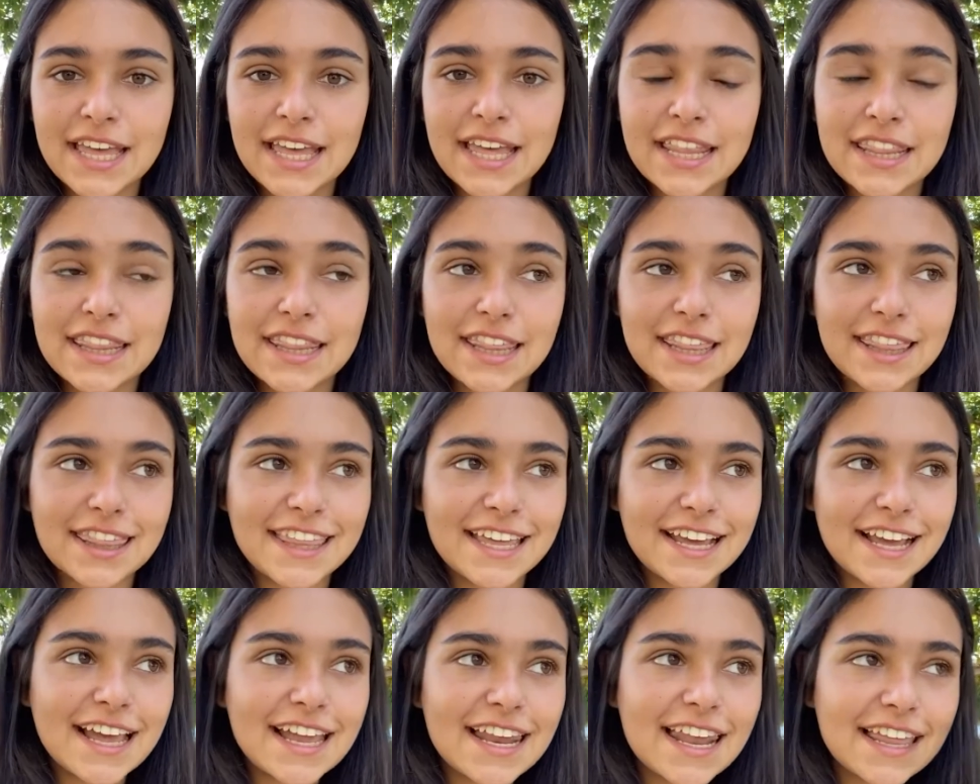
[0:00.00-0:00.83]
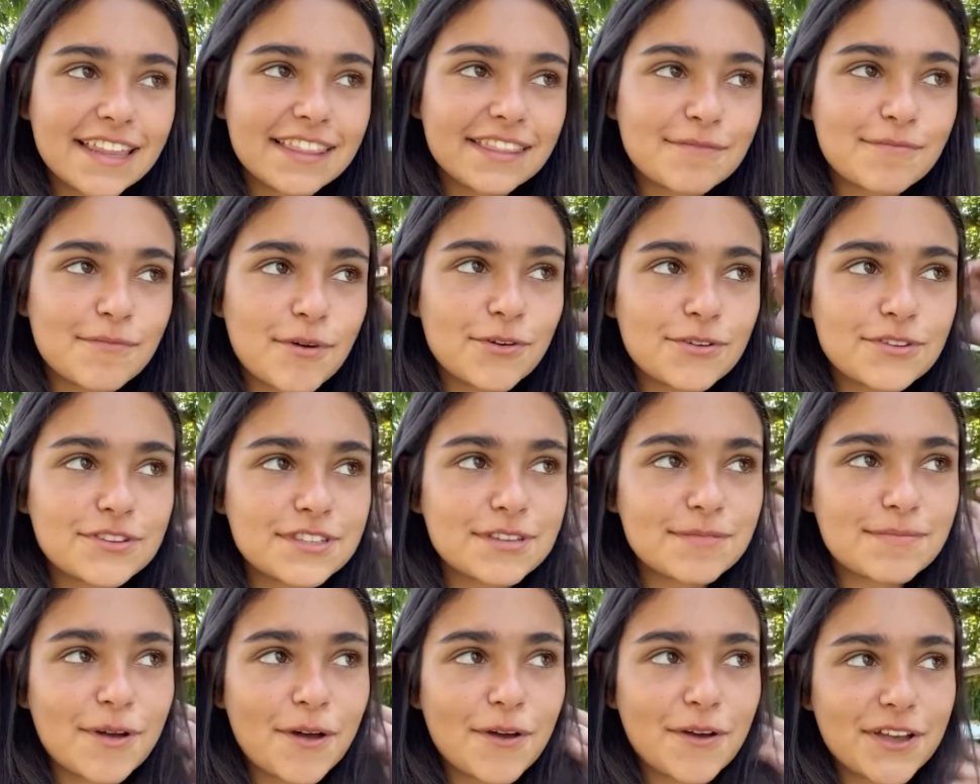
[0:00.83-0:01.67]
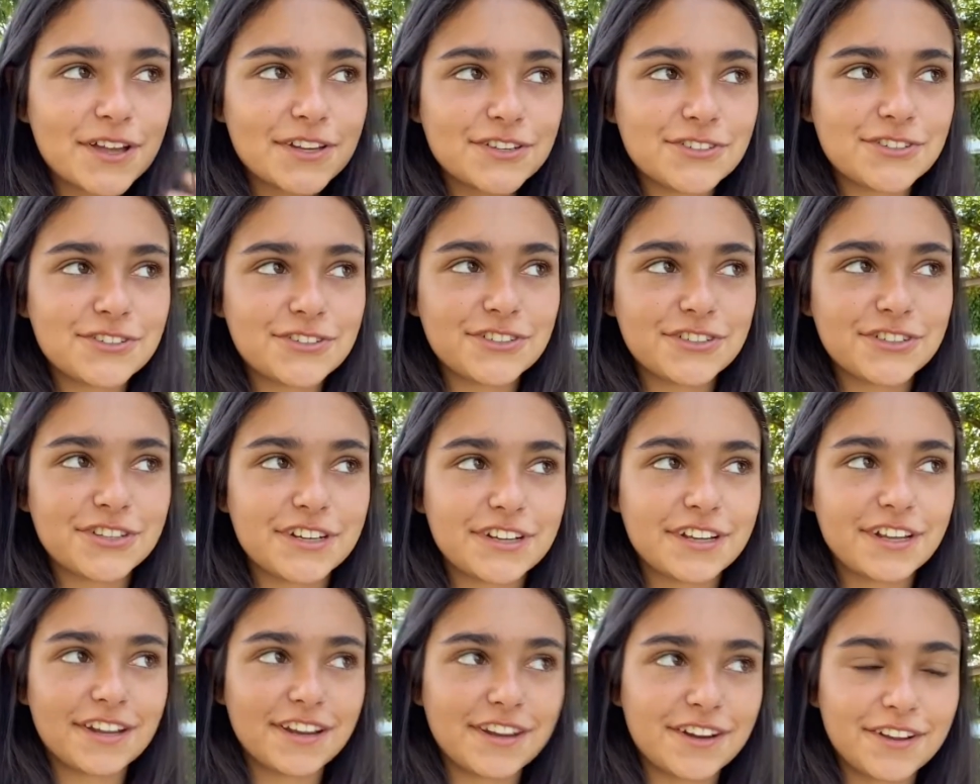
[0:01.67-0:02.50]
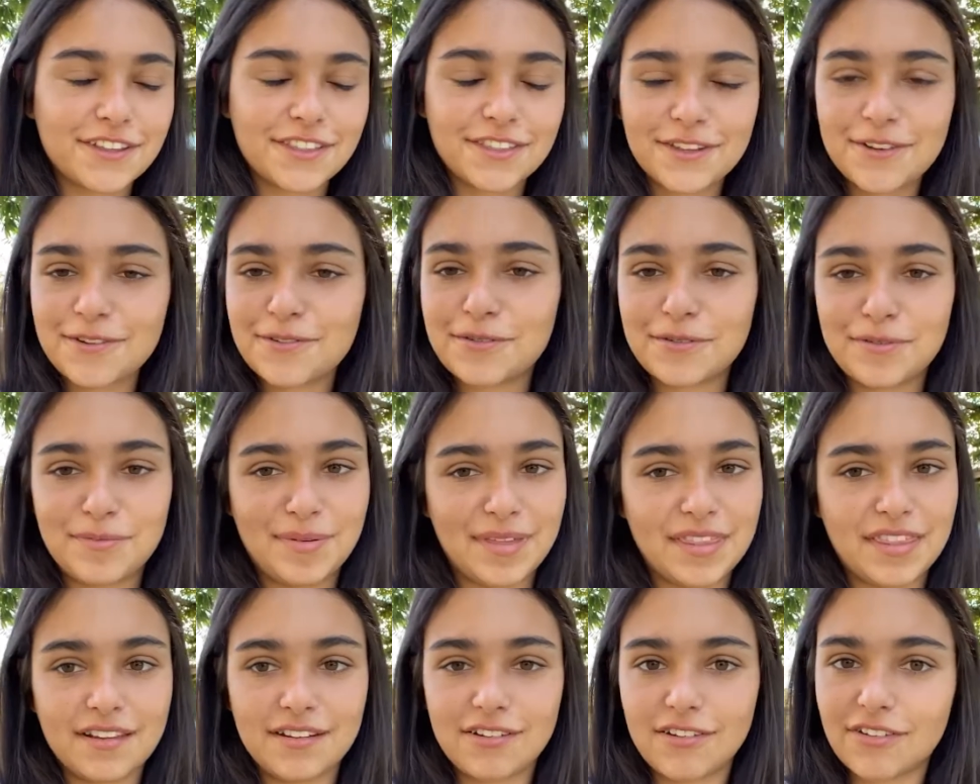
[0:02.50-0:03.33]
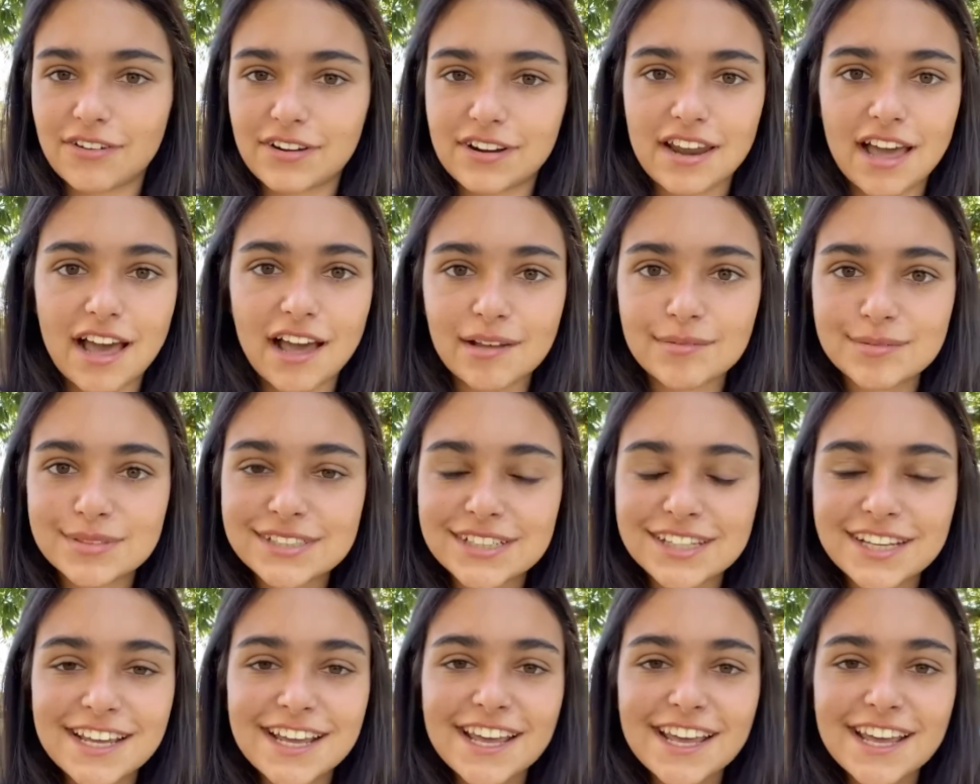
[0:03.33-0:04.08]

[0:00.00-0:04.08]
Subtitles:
The thing I like the most about engineering here though would be the long labs.